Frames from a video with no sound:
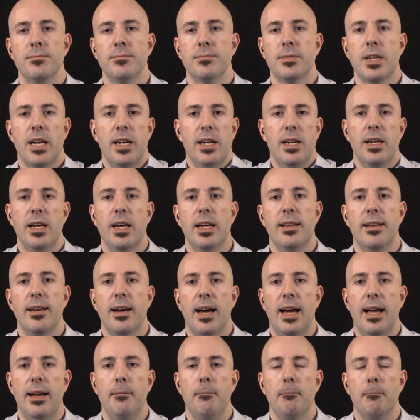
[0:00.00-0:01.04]
How do you not
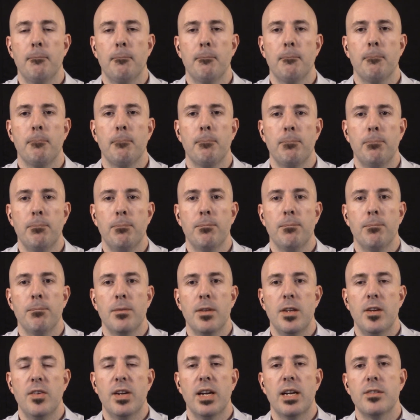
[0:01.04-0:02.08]
die?
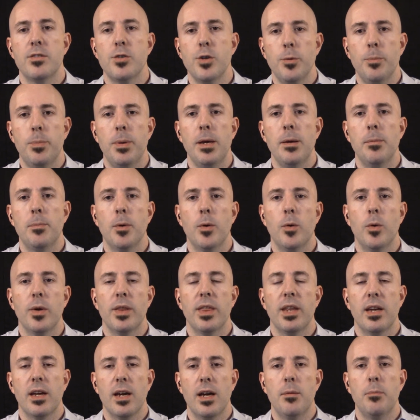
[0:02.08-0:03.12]
You've got two people with
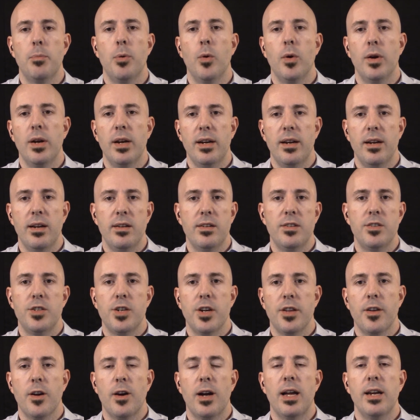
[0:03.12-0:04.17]
a gun pointed at each
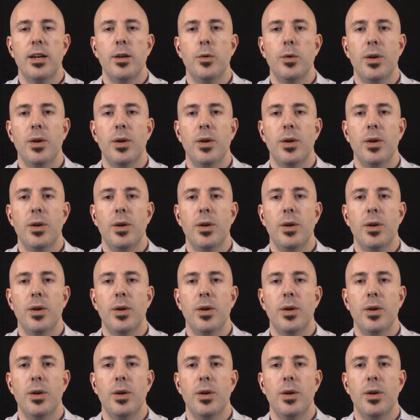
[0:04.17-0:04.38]
other. How do you